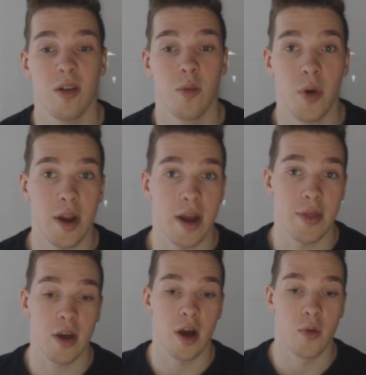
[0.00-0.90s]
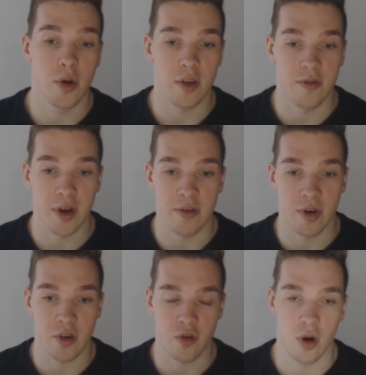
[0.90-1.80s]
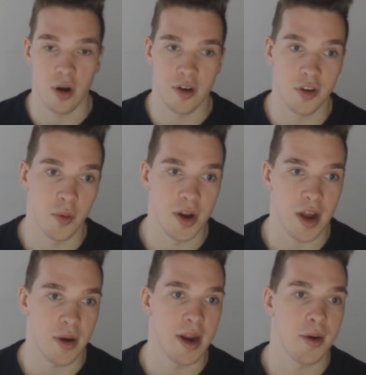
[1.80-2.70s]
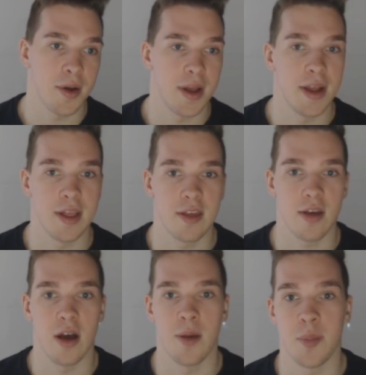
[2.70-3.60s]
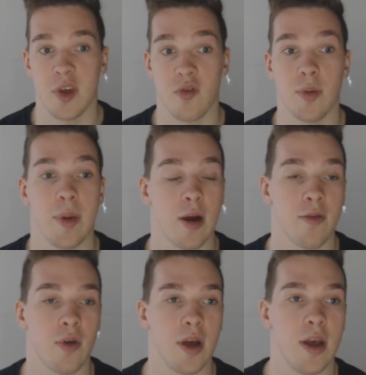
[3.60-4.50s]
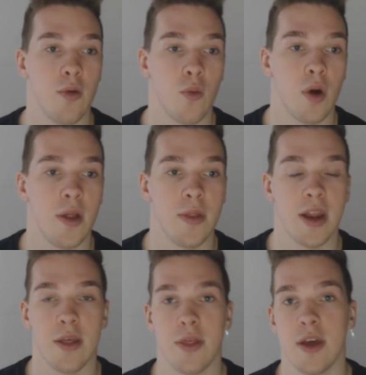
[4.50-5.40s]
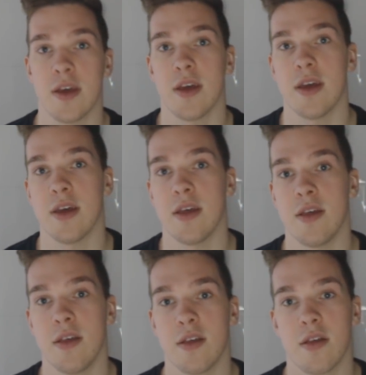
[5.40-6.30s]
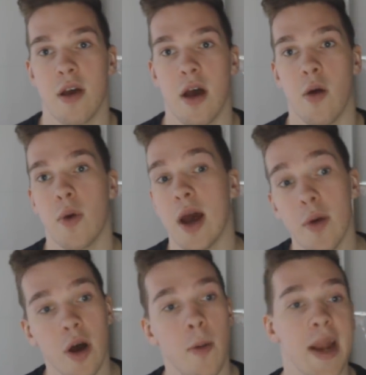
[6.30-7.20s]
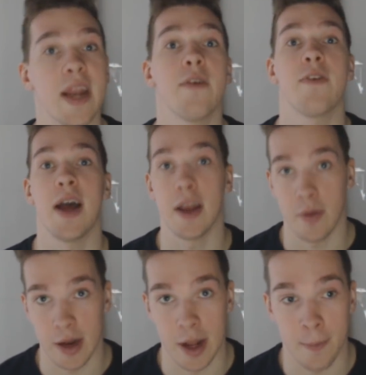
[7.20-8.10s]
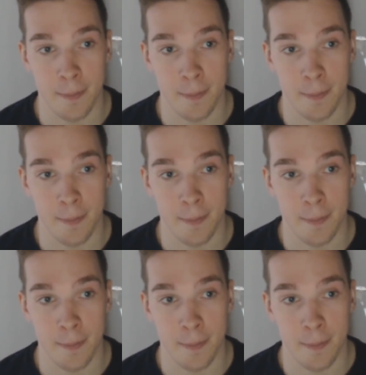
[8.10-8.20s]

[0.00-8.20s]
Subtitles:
But I think Odd Rogue is a very, very strong tier 1 deck right now. It's extremely powerful, and one that I think is what I would call meta-defining right now.